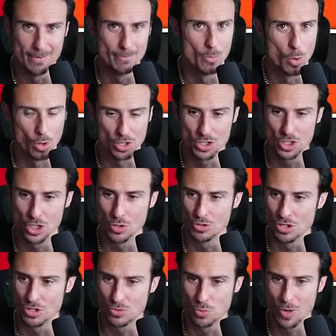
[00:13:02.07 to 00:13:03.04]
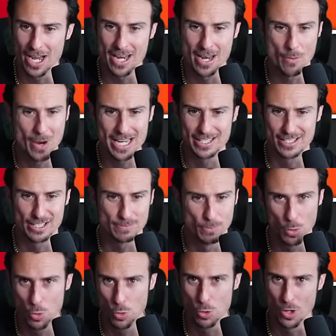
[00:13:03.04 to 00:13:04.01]
more too, just in a way
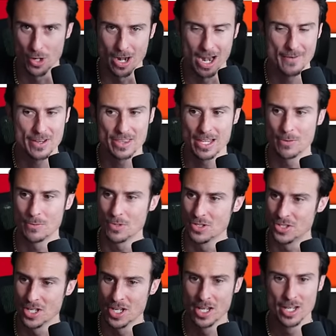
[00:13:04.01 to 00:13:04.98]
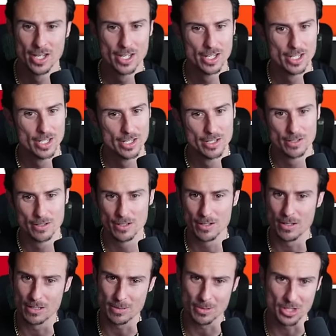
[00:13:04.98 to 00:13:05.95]
smoother. Everything was,
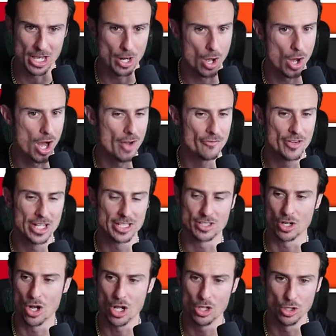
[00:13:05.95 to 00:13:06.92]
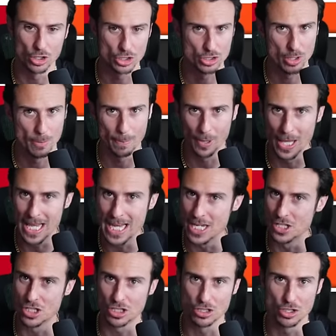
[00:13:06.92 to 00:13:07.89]
especially on offense, it all looks the
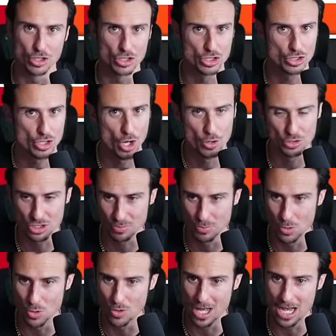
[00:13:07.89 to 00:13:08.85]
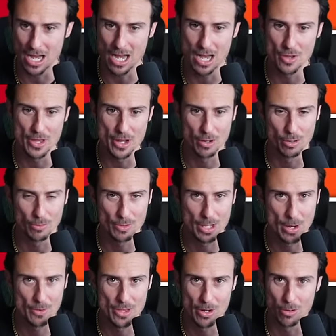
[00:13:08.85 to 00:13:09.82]
plays just look so smooth how, how they were
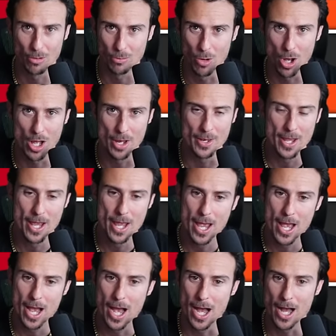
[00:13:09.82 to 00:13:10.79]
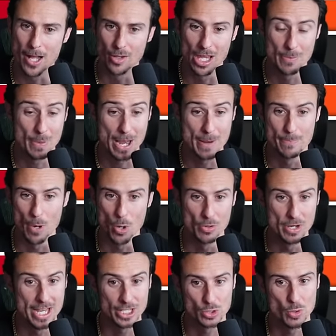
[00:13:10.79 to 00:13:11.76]
how they were run. Uh, led by Bo
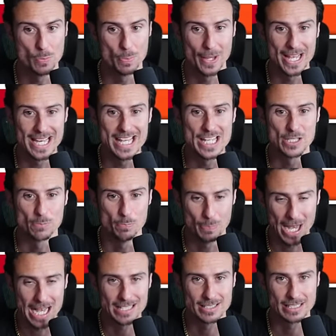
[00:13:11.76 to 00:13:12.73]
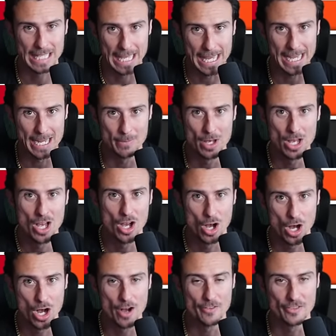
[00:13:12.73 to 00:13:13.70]
Nix, who played his best game
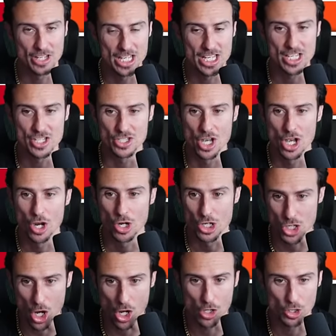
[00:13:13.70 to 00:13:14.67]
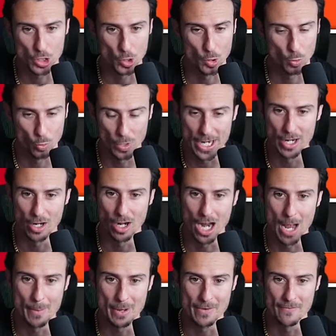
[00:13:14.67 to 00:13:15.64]
of his young career.
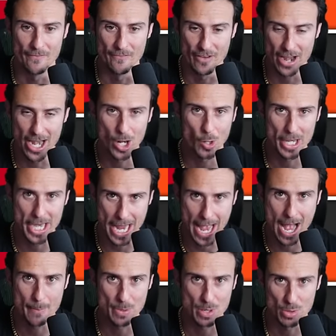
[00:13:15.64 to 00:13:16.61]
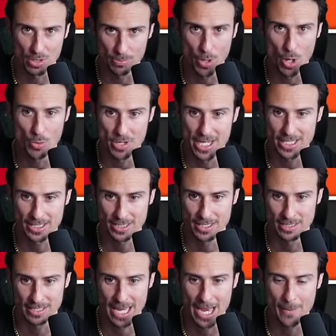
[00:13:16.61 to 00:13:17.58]
I mean, very happy with Bo Nix in
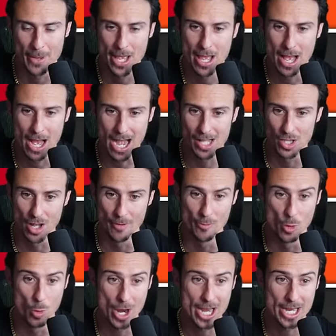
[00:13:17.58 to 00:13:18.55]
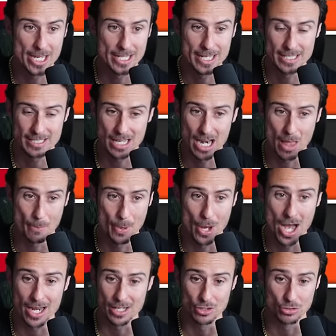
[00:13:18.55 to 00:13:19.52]
this game. I love the way he gets out of the
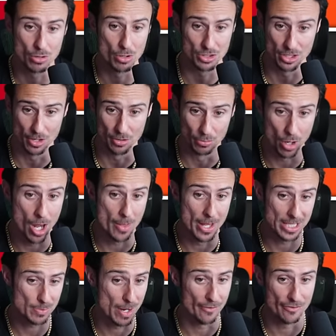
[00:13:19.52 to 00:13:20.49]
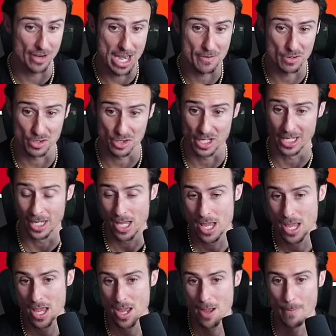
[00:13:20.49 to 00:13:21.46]
pocket and throws on the run. That's my favorite thing.
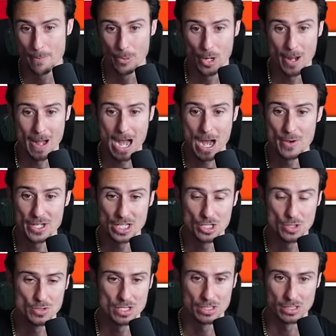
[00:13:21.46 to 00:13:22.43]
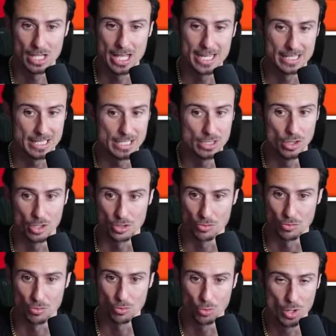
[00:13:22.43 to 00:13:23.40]
But how he can use his legs, he looks
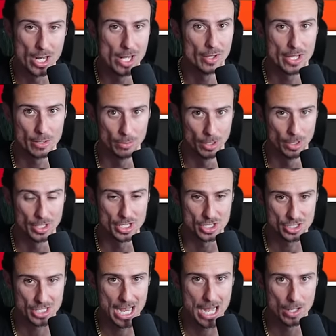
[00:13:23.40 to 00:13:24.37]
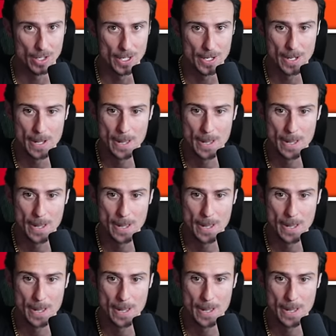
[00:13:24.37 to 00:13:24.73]
really, really solid,